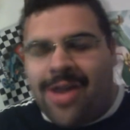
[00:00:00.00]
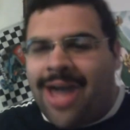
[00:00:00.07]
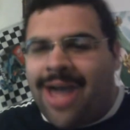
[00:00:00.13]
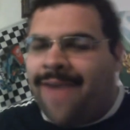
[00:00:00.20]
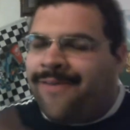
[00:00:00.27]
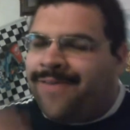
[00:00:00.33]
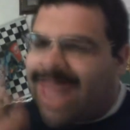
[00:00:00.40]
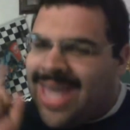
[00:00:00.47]

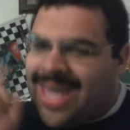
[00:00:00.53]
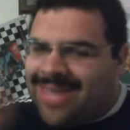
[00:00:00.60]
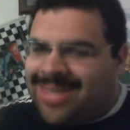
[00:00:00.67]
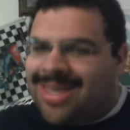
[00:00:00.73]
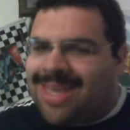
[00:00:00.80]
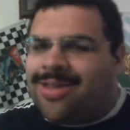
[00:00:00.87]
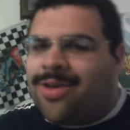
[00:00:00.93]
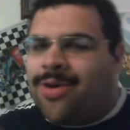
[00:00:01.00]
Now, if
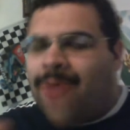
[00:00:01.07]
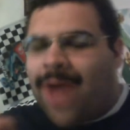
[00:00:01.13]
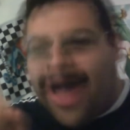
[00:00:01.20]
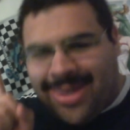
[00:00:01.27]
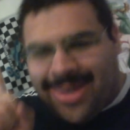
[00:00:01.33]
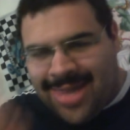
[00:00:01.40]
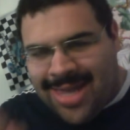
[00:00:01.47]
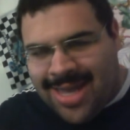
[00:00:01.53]
this is who
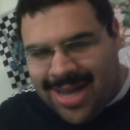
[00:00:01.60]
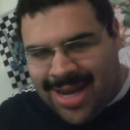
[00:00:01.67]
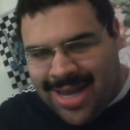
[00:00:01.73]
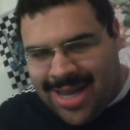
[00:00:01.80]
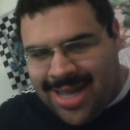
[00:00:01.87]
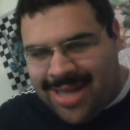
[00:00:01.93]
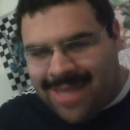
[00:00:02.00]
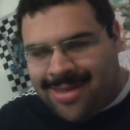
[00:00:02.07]
I think
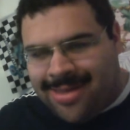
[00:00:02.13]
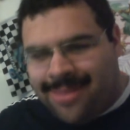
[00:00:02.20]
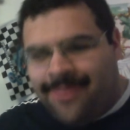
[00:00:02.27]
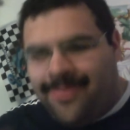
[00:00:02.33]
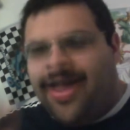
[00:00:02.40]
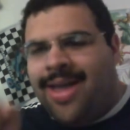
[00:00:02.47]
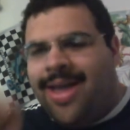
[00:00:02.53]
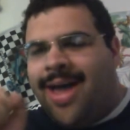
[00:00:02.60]
it is,